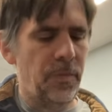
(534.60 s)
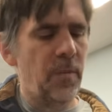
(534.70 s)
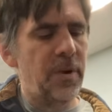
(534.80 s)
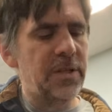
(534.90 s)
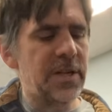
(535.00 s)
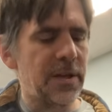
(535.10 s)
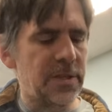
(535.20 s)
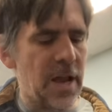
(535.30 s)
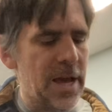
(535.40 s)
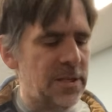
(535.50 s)
But it
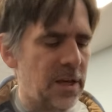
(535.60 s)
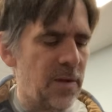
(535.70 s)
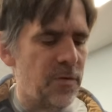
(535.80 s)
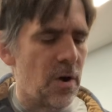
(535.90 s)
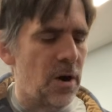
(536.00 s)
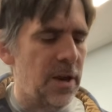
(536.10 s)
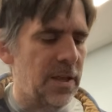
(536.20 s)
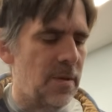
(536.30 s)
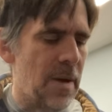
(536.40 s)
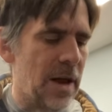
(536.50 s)
sounds nice, like if you're already
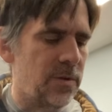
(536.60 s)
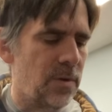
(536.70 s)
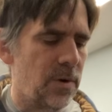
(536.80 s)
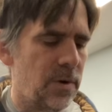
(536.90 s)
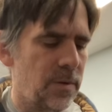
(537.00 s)
in the back door